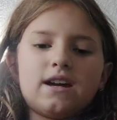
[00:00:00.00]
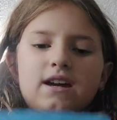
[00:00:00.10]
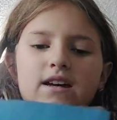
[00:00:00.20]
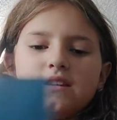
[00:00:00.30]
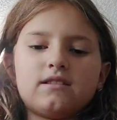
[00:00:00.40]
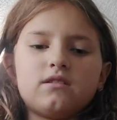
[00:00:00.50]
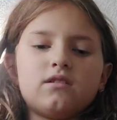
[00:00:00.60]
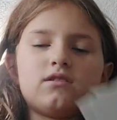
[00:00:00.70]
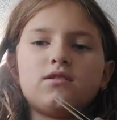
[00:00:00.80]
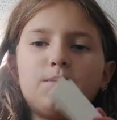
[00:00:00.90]
has
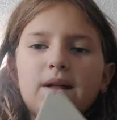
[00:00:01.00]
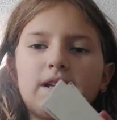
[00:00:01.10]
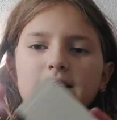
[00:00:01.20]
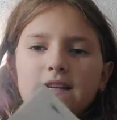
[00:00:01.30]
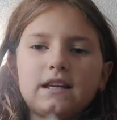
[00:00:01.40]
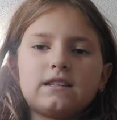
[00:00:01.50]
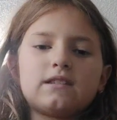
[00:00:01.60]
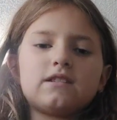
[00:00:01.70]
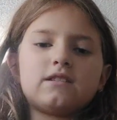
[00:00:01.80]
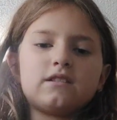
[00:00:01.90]
two plane
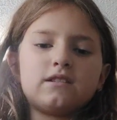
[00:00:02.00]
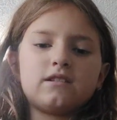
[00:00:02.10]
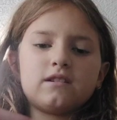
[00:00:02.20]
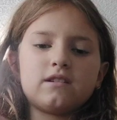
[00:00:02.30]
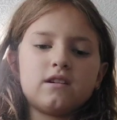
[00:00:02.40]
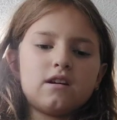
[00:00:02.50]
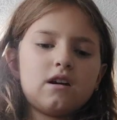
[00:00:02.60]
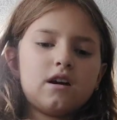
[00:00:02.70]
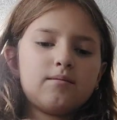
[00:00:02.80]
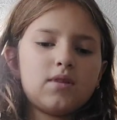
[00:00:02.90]
tickets.
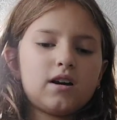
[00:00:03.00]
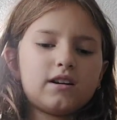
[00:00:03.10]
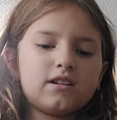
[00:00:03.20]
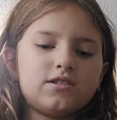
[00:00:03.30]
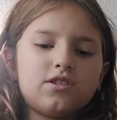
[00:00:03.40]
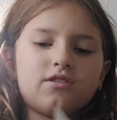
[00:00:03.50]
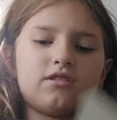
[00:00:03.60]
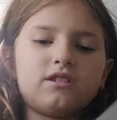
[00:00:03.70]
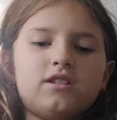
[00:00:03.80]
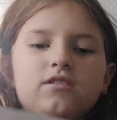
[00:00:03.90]
I'm not going to show
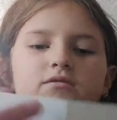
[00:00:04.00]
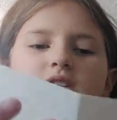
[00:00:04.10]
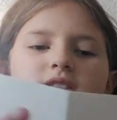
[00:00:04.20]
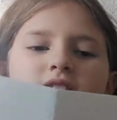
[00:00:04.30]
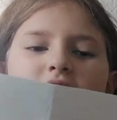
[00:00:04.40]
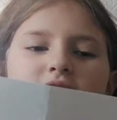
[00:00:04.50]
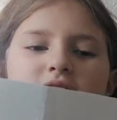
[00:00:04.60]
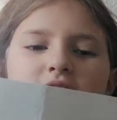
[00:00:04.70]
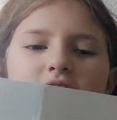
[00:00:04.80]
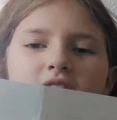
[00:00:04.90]
you what they
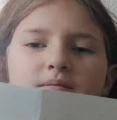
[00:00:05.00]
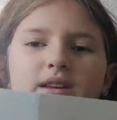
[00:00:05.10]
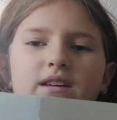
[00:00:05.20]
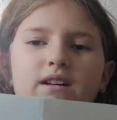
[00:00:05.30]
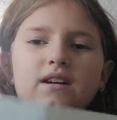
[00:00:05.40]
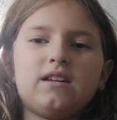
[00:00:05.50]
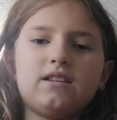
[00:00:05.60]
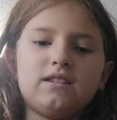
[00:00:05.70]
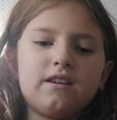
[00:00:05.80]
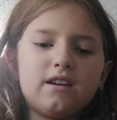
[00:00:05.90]
say
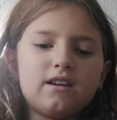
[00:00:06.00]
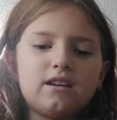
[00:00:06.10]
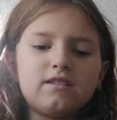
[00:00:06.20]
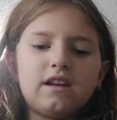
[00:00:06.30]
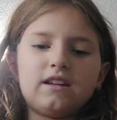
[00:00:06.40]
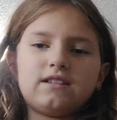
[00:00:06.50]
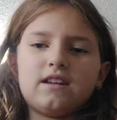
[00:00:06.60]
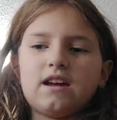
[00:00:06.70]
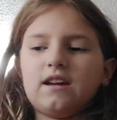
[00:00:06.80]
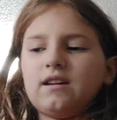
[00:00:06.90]
because they
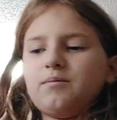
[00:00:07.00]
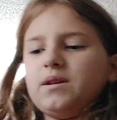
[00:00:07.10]
say